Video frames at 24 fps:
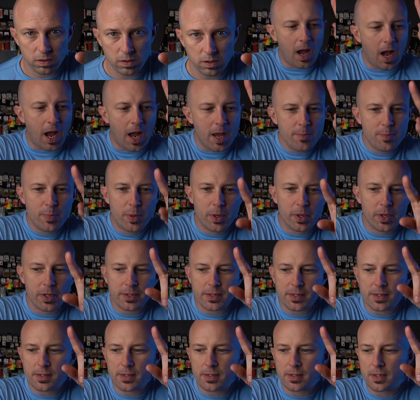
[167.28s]
I
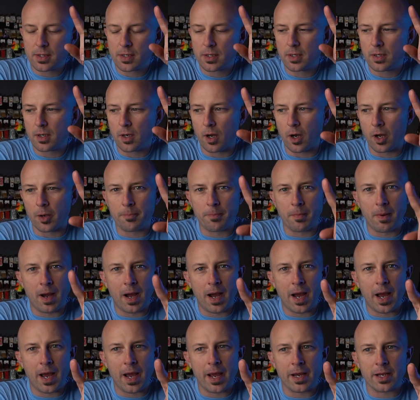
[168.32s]
put on
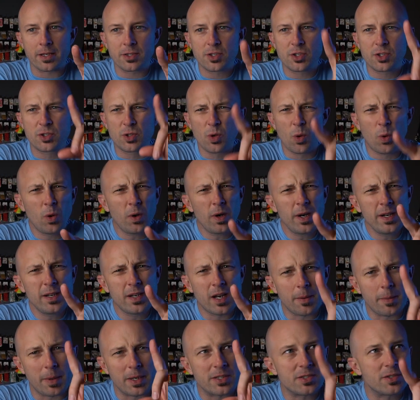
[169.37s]
my story,
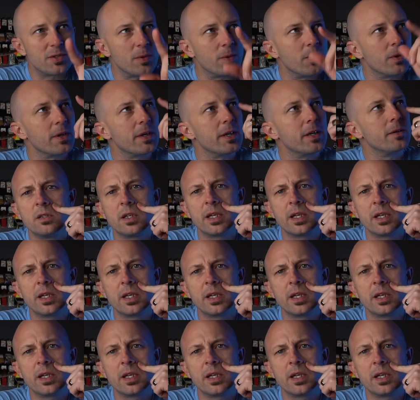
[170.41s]
not my story,